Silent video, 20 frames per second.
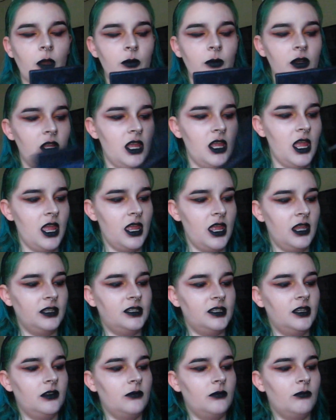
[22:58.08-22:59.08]
I'm going to
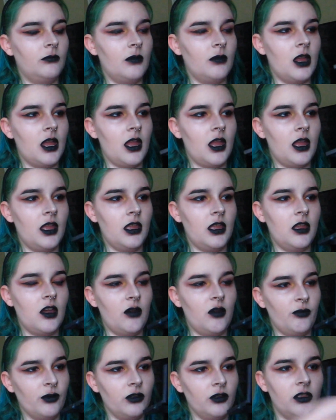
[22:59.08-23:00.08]
hit my
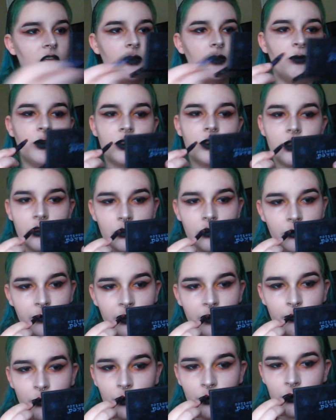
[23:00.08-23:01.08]
upper lip with a little
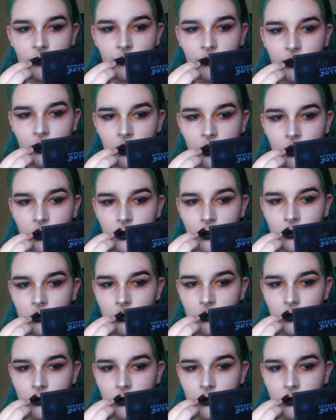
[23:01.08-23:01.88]
bit more of the